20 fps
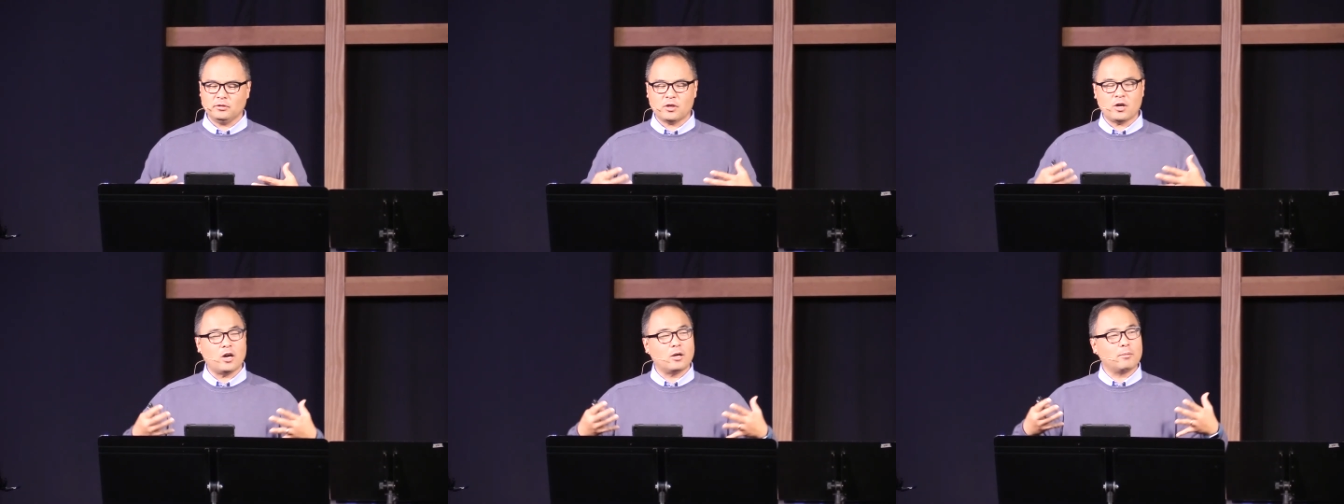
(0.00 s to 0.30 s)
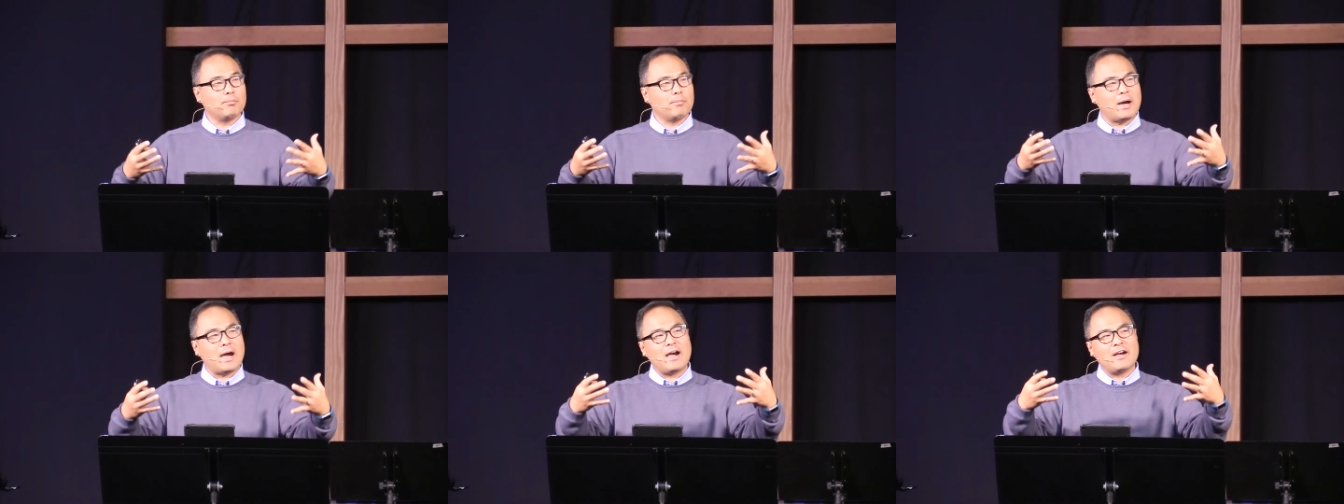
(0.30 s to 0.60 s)

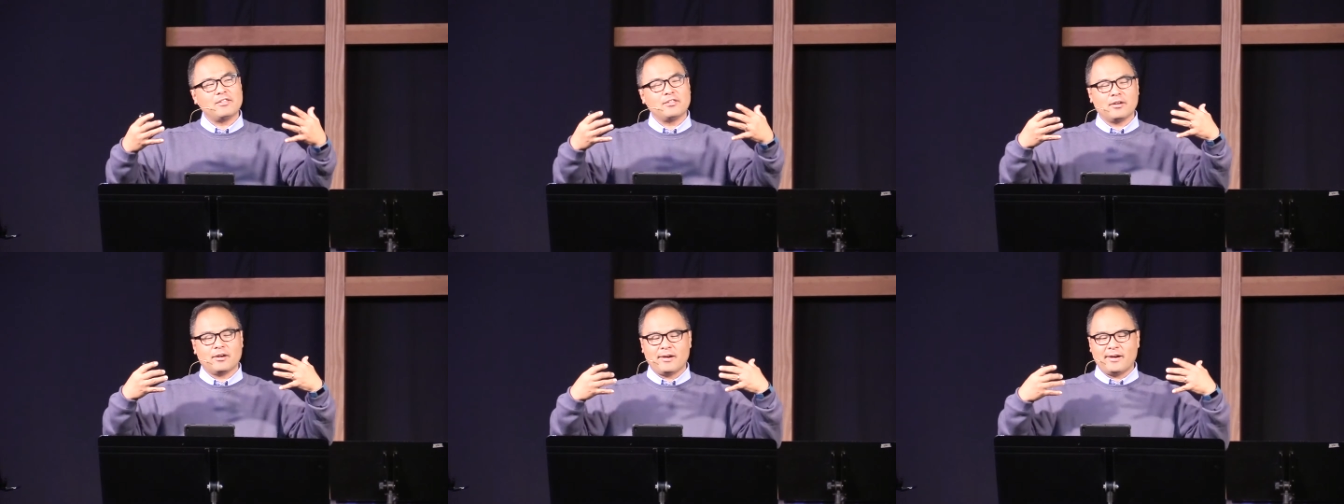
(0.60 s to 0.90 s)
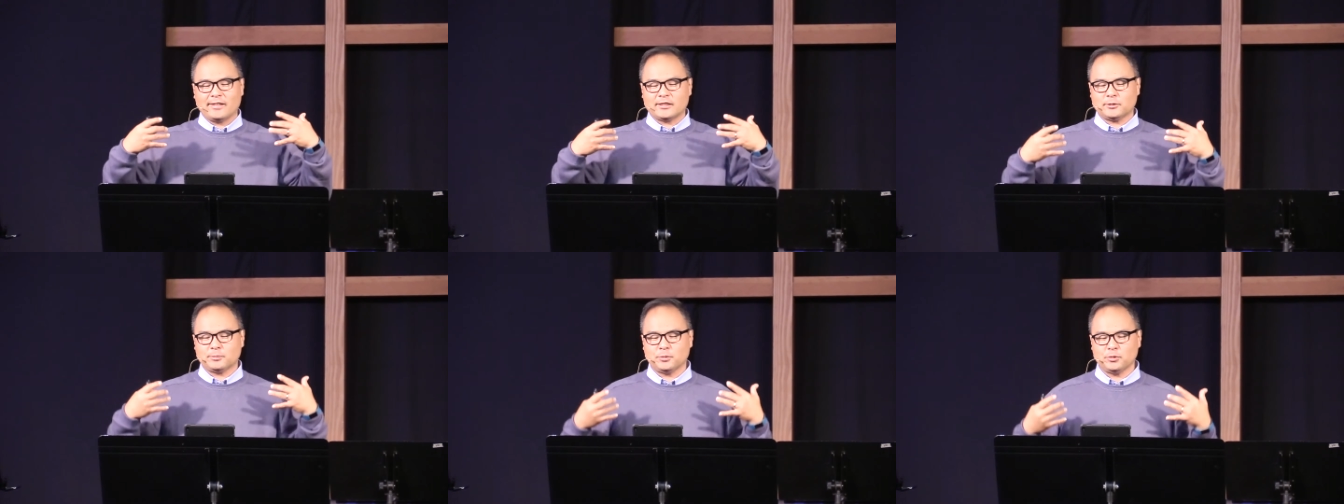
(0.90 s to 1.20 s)
caught by the
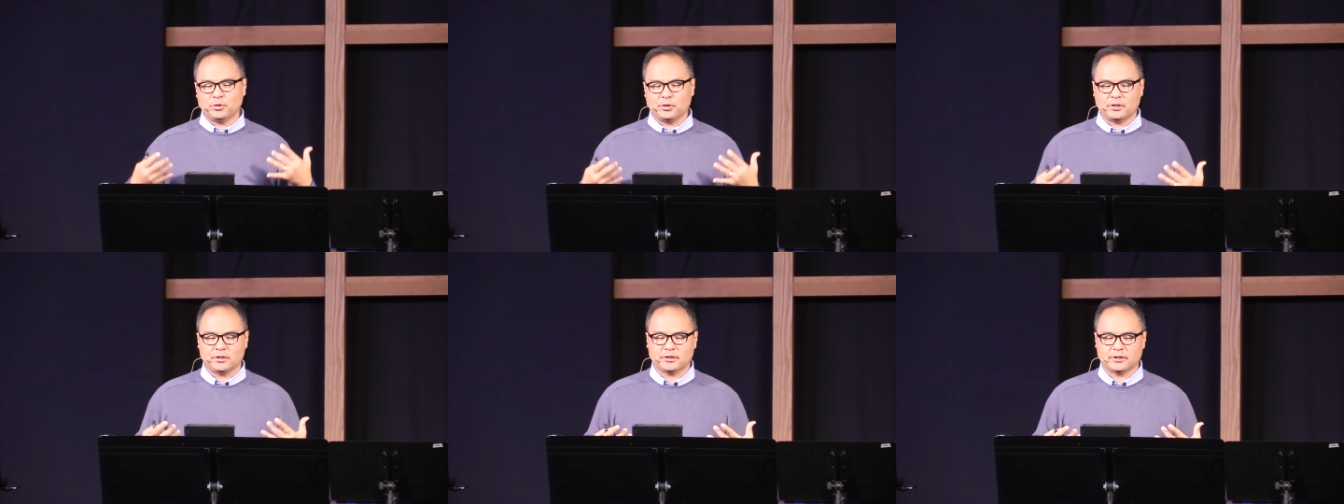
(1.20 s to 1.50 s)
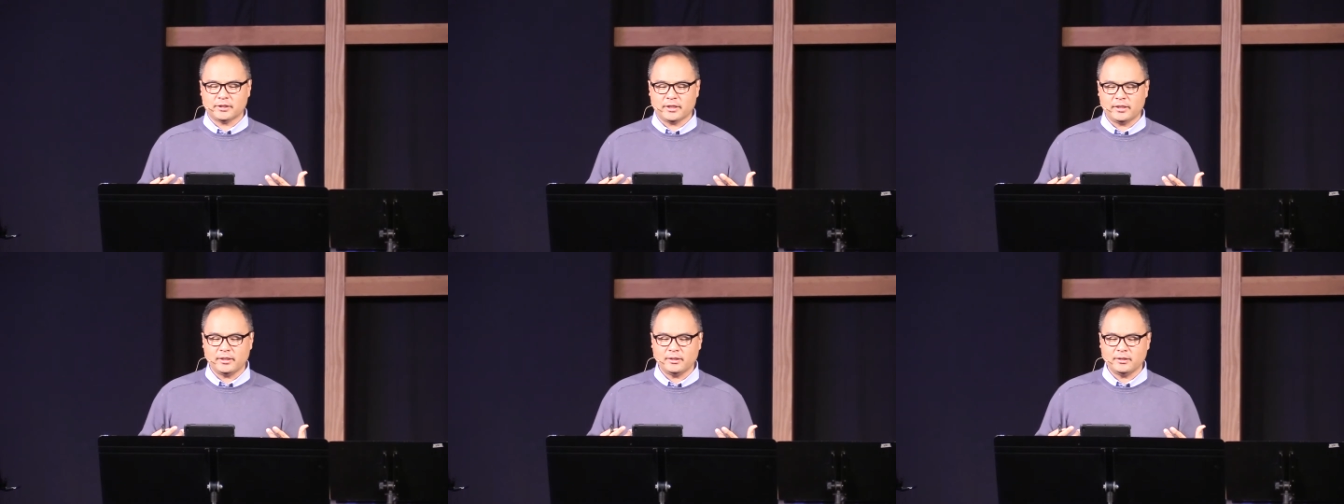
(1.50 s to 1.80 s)
gospel, you could
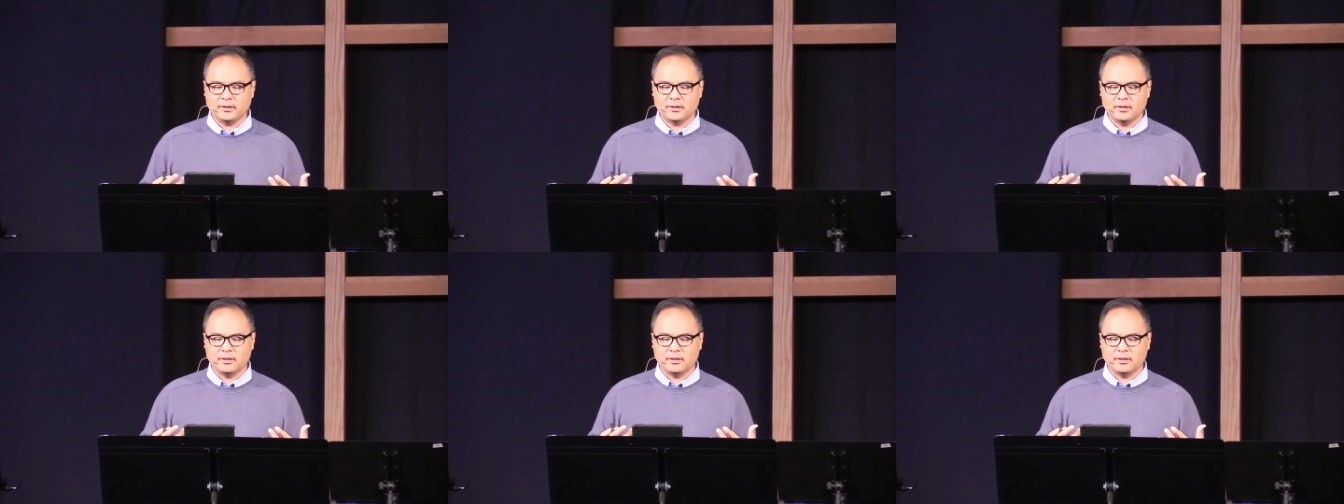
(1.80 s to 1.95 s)
say.